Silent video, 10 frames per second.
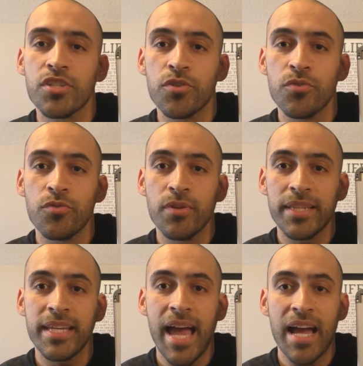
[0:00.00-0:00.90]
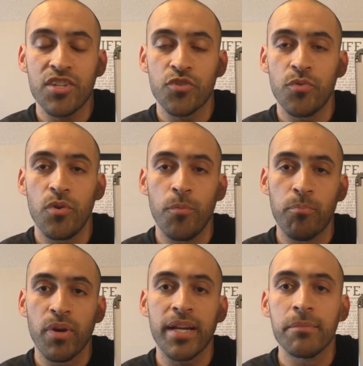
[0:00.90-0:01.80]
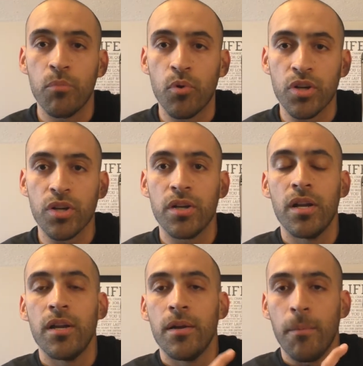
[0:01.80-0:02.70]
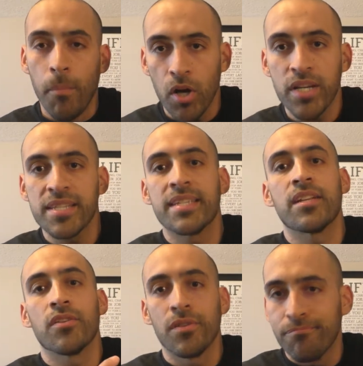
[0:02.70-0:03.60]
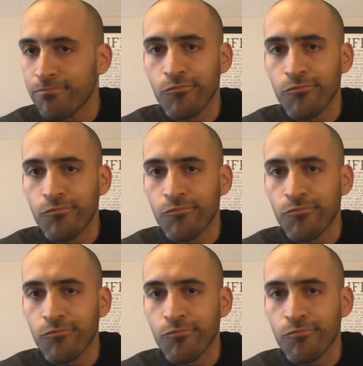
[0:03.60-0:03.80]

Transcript: to the actual brick and mortar market center,